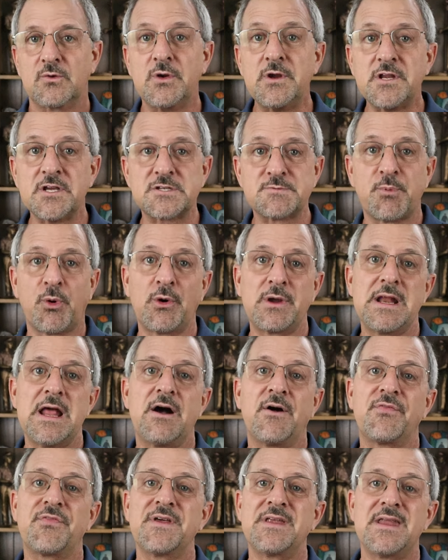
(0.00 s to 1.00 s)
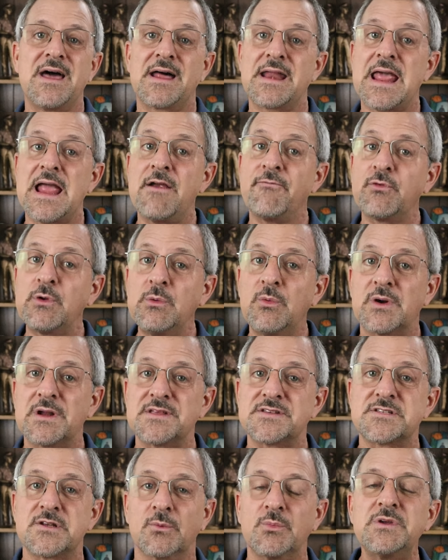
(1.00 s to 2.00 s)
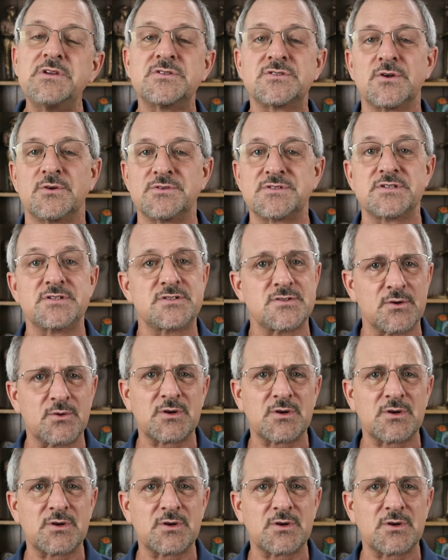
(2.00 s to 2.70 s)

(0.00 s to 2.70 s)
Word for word: Critics point out that not everyone has the resources